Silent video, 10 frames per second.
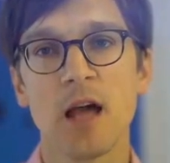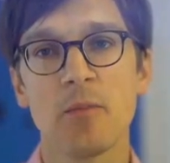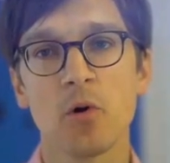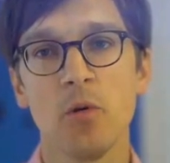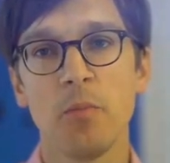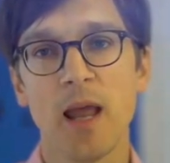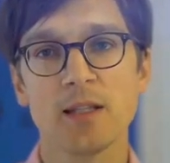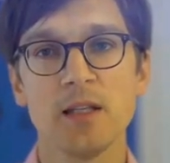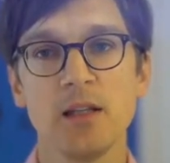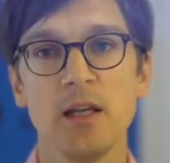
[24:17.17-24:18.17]
time
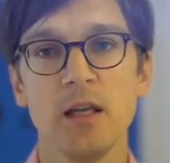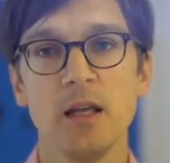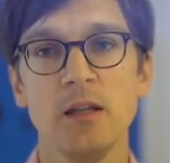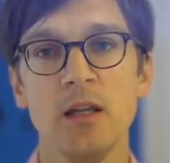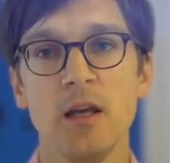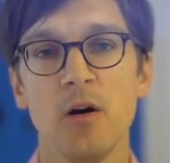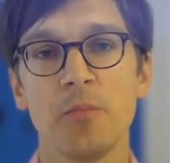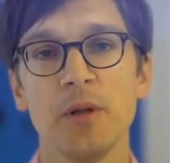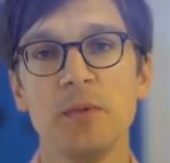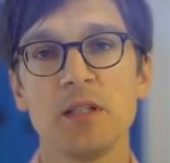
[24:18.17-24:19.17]
complexity in the
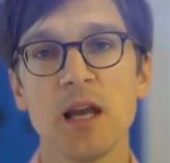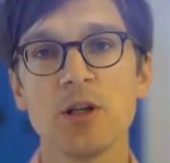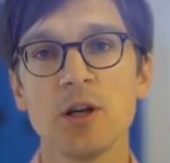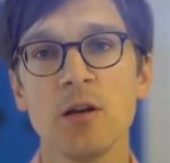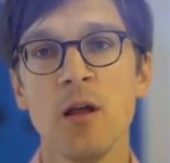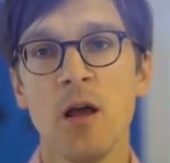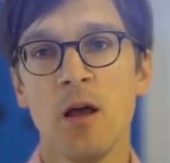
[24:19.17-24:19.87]
optimization,